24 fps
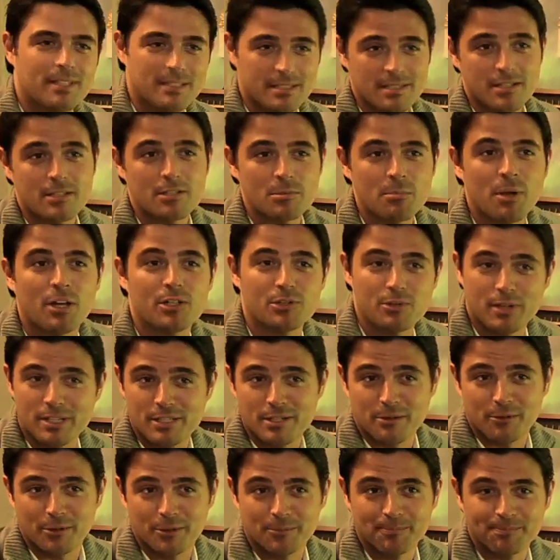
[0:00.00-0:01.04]
This is a small
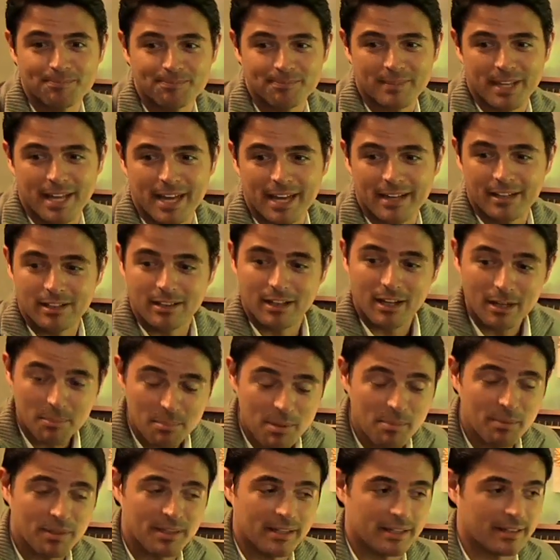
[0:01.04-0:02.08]
dressing room, and a lot
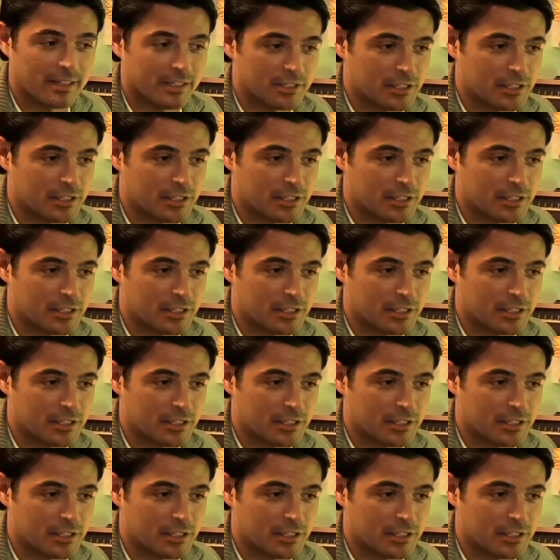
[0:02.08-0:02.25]
of people think